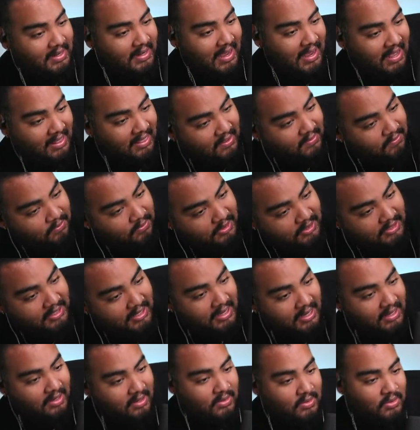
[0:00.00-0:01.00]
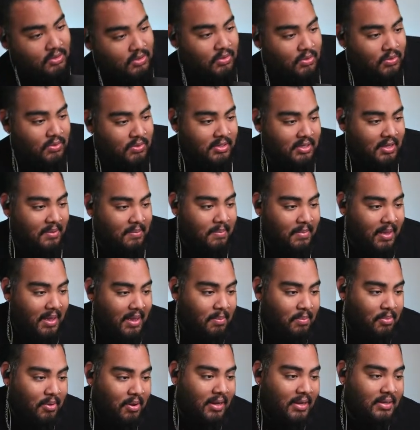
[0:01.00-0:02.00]
I left with Daniels and Dunze, May,
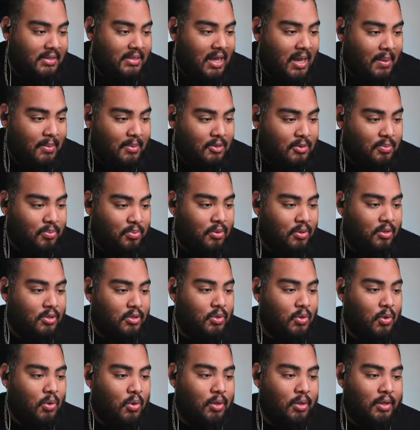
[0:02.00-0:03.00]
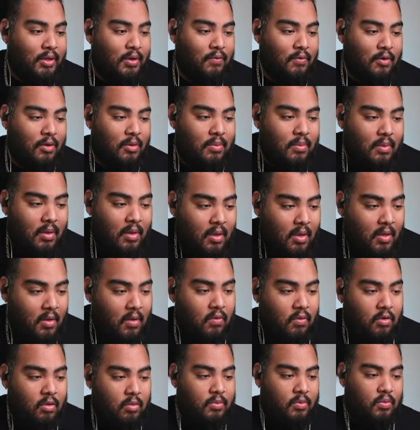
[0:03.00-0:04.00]
Brian Thomas, Brooks, Corley, and
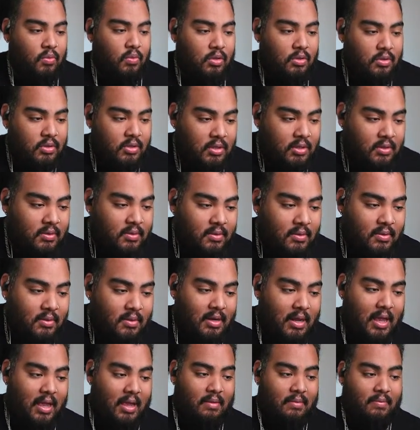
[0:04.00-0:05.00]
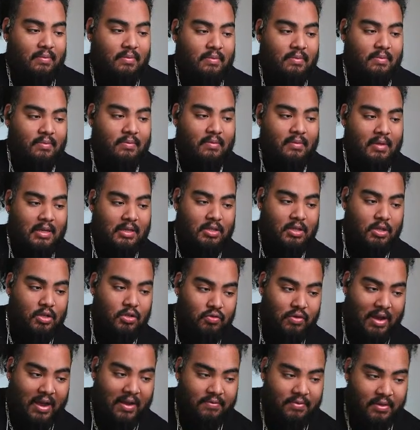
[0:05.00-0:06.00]
Roman Wilson. Hey, that's a good
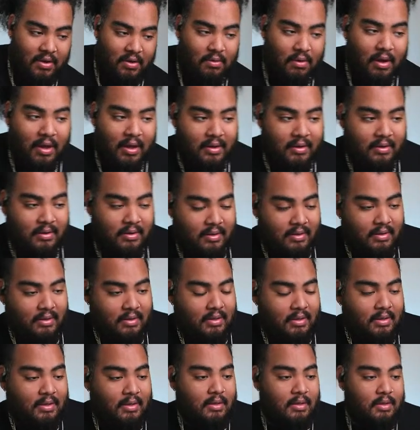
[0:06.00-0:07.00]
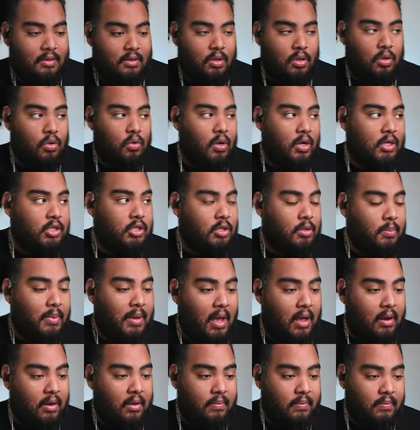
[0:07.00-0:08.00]
draft there, Ryan. No question
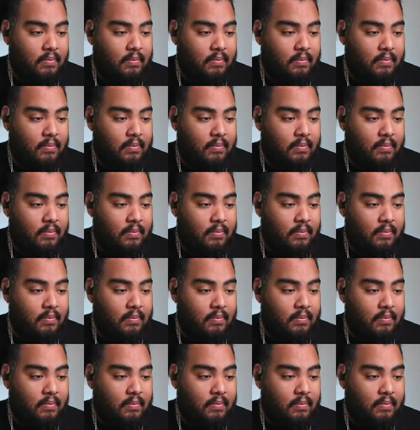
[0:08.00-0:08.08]
about it.